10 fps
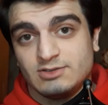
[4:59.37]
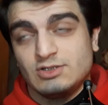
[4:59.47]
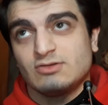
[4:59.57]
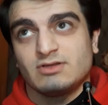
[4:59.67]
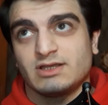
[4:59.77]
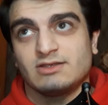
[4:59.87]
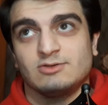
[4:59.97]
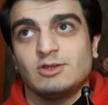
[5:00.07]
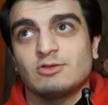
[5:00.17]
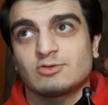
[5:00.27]
You
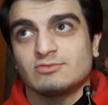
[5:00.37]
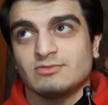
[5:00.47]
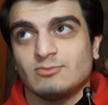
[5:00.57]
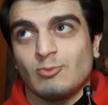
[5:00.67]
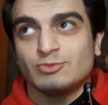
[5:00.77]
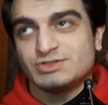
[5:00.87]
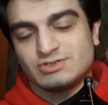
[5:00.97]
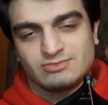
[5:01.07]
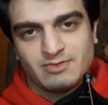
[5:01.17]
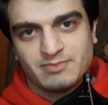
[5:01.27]
did not want you
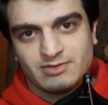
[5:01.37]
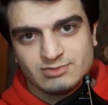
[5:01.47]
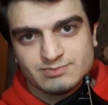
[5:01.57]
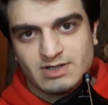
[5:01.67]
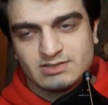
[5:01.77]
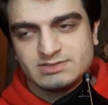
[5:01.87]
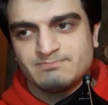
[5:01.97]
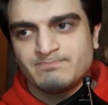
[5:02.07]
to remember those parts.